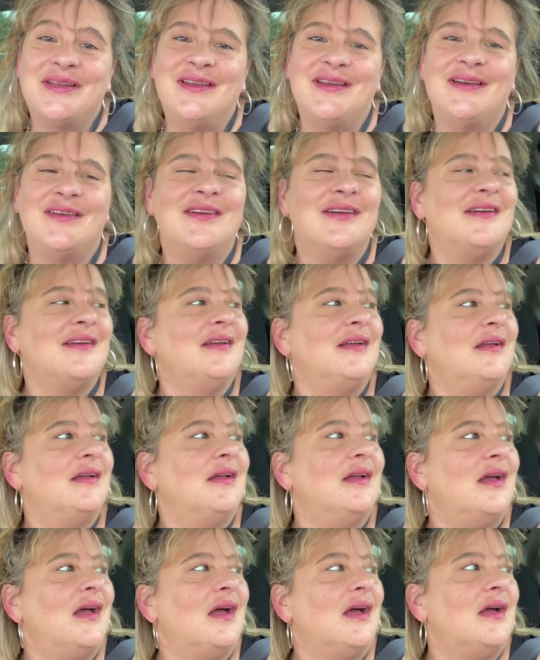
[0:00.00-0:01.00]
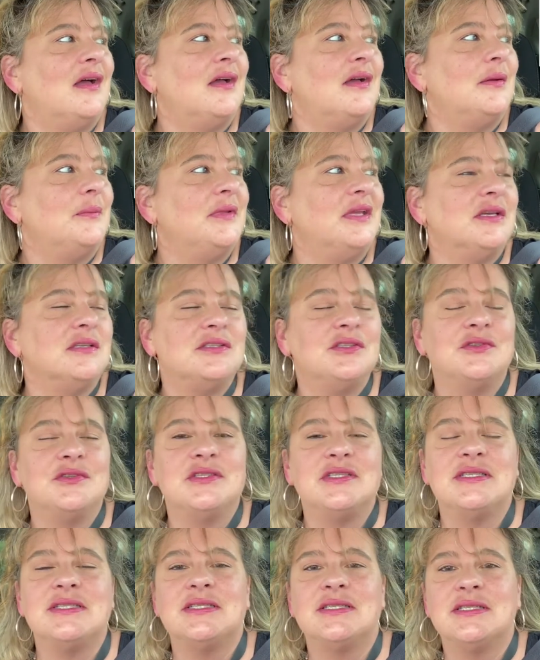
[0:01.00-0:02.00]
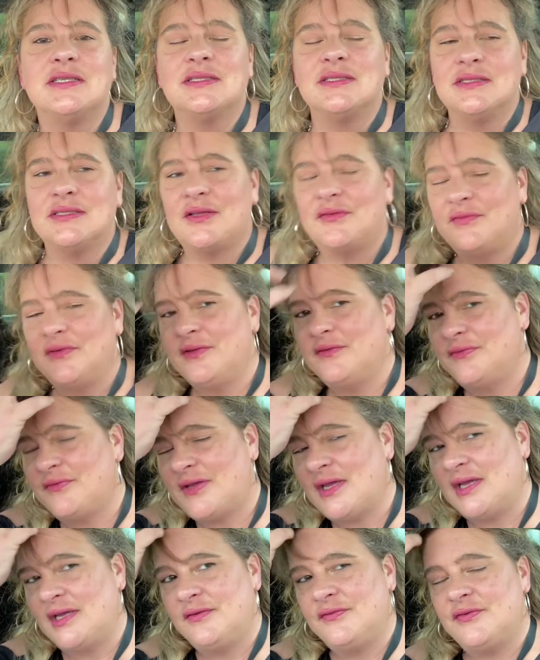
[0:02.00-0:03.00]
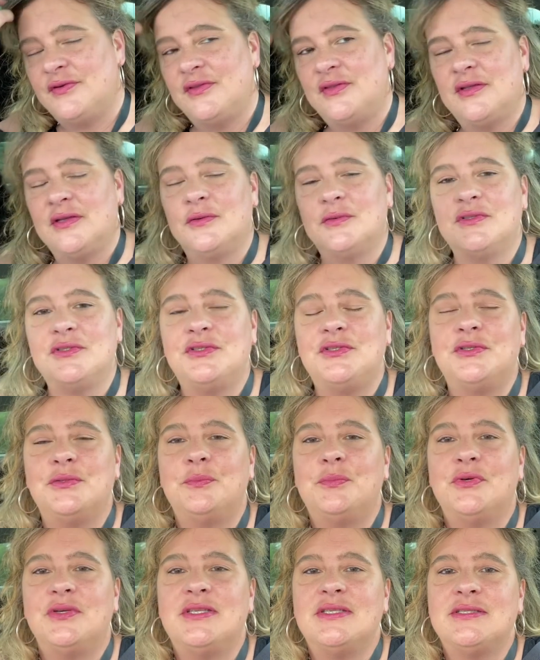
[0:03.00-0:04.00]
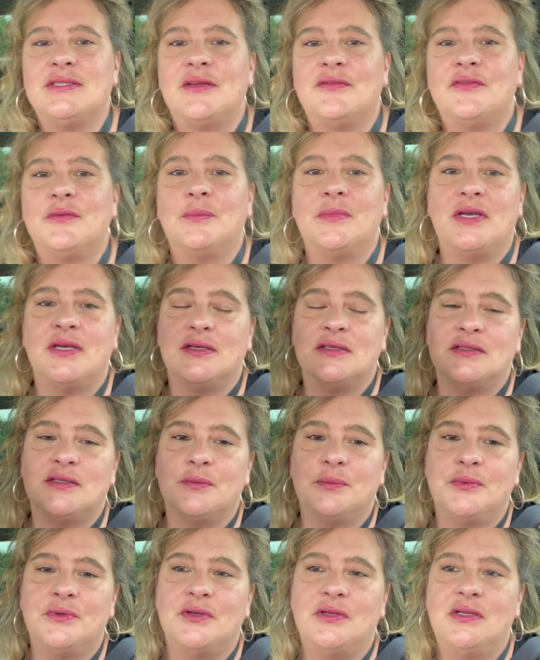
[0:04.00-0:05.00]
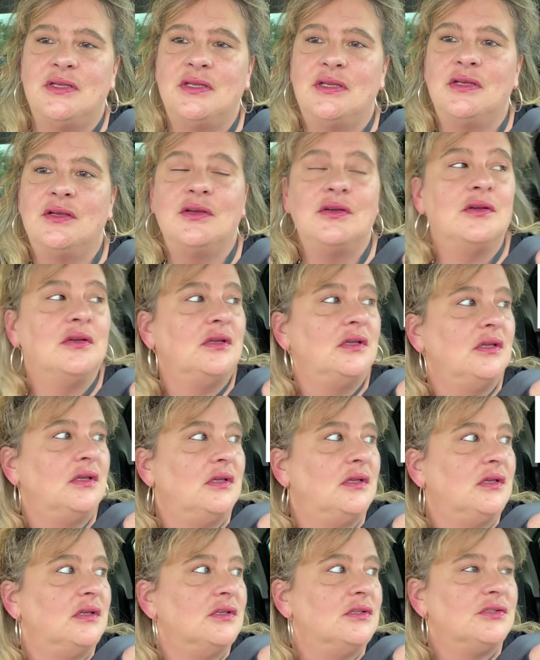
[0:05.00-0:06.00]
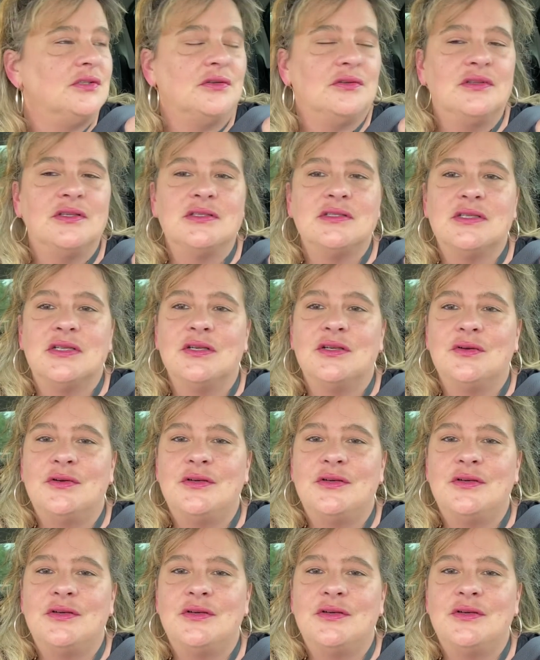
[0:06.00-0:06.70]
panera um yeah so it's a 675 for i think it was 2.7 miles i will put it here so let's get